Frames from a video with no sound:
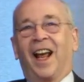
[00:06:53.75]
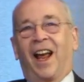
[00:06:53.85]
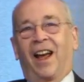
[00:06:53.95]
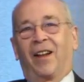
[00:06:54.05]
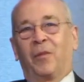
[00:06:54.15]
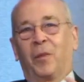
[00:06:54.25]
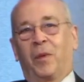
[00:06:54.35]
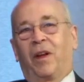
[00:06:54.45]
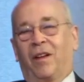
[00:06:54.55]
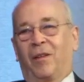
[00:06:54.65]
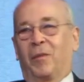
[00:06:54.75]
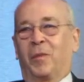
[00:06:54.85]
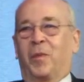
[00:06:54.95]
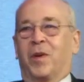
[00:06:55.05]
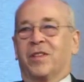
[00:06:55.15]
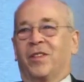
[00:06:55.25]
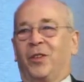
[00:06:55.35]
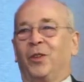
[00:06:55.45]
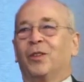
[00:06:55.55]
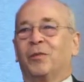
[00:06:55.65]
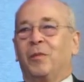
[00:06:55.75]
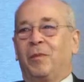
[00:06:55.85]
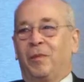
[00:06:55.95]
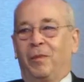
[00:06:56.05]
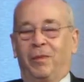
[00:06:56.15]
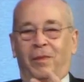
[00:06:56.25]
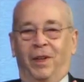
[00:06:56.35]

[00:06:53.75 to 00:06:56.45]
And um, President Yoon